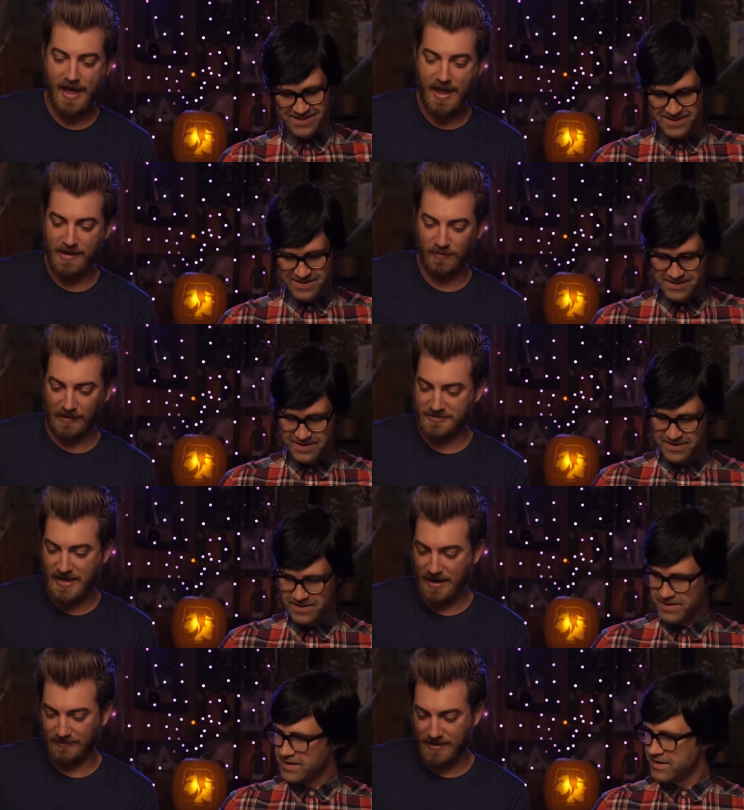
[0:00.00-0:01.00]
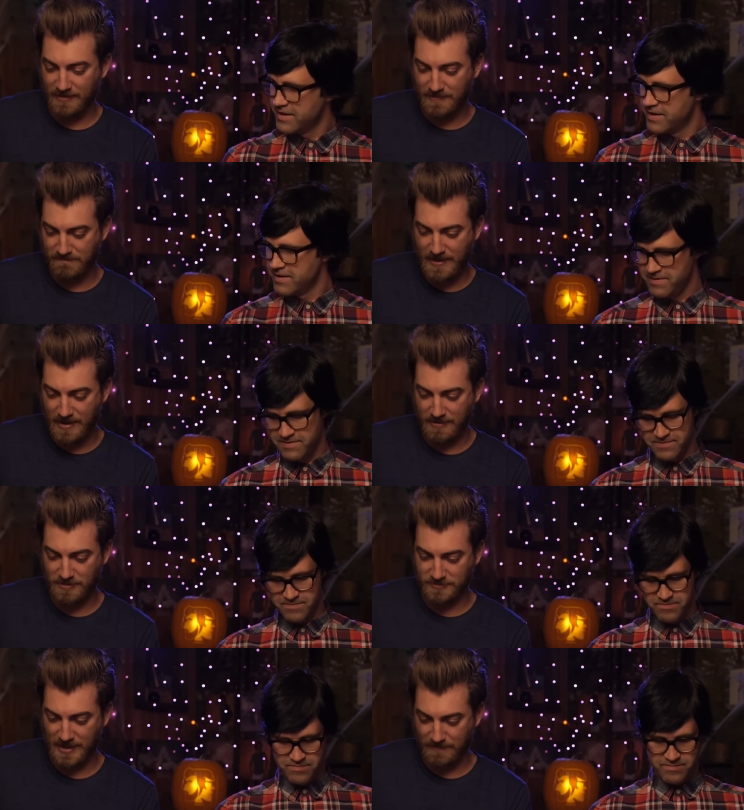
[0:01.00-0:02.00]
Speaker 1: A, will a jack-o'-lantern, and B,
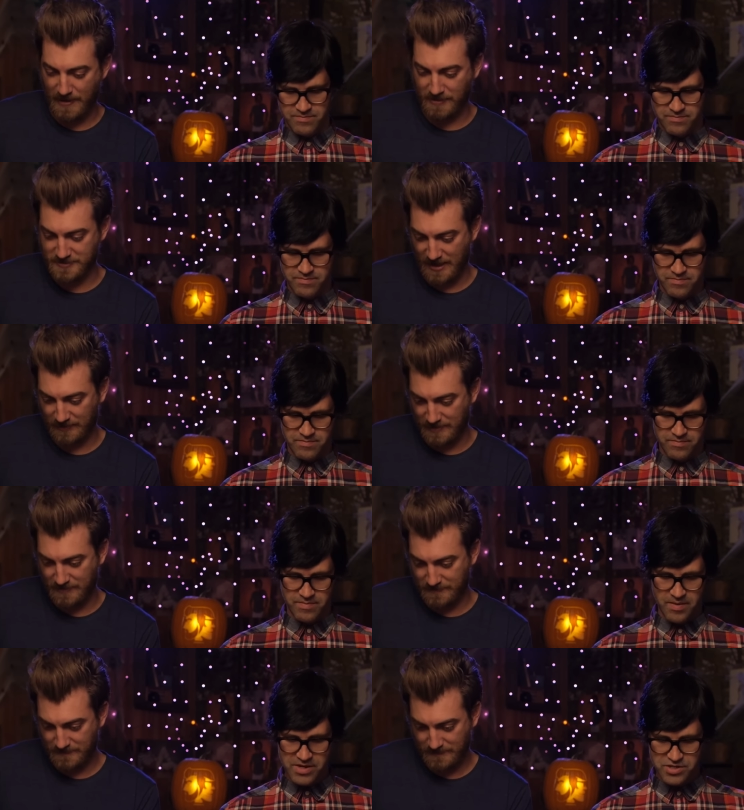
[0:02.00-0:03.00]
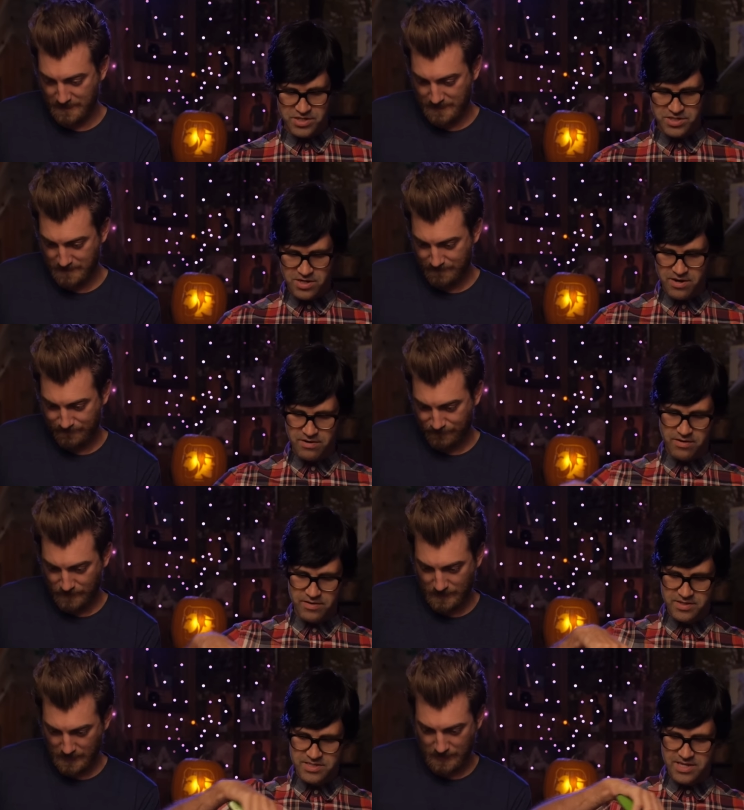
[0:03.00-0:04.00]
who's got a better jack-o'-lantern. Maybe I should start
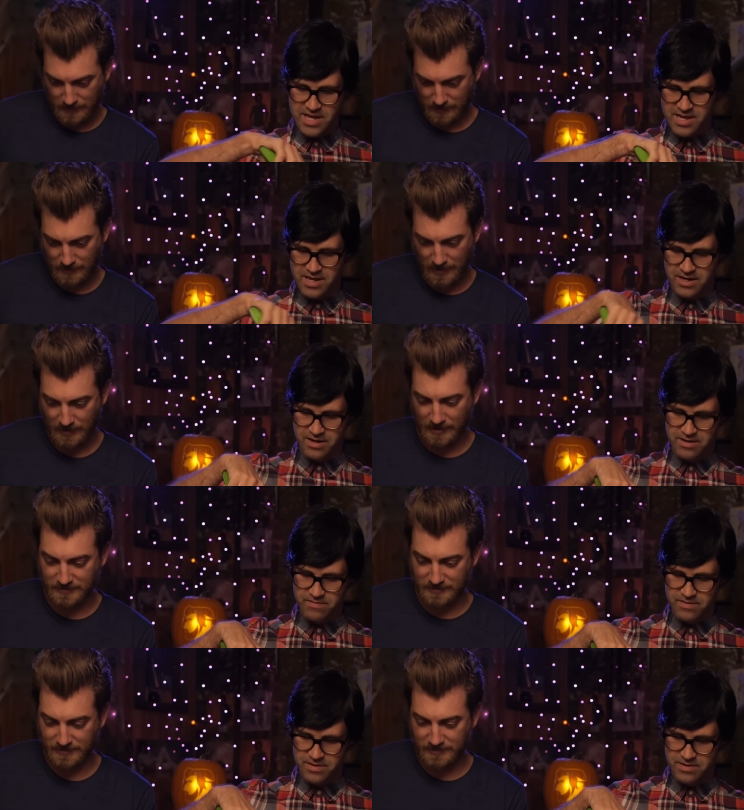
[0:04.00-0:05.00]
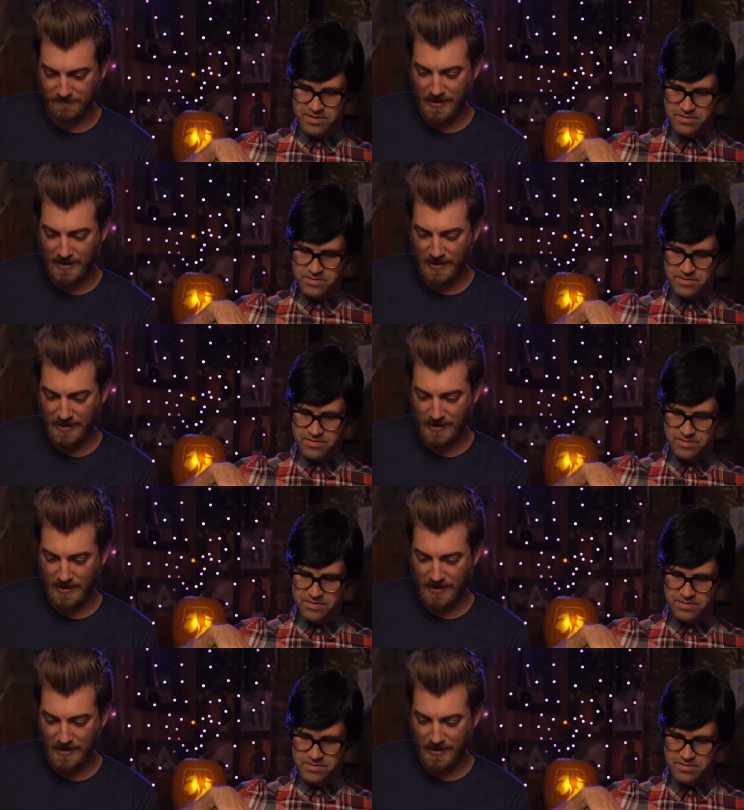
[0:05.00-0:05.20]
on the side.
Speaker 2: I guess this is a